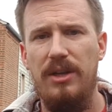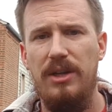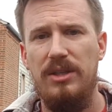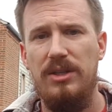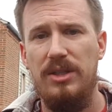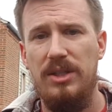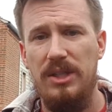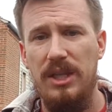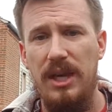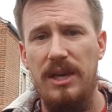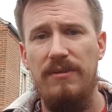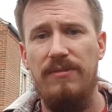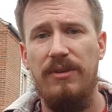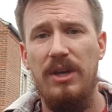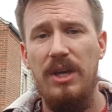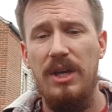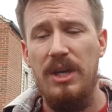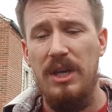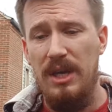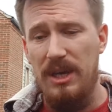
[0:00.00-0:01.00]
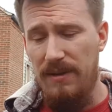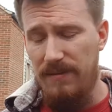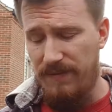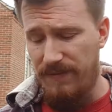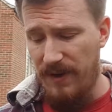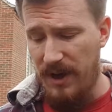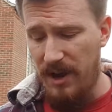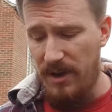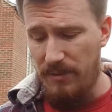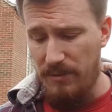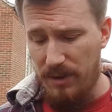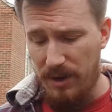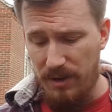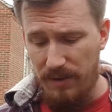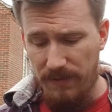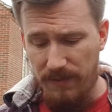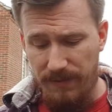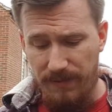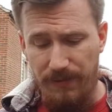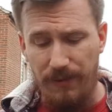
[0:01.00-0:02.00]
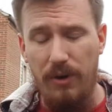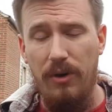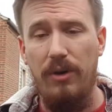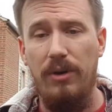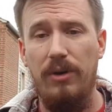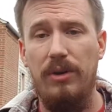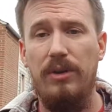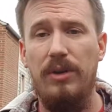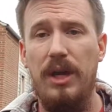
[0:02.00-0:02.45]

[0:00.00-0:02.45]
a safe environment for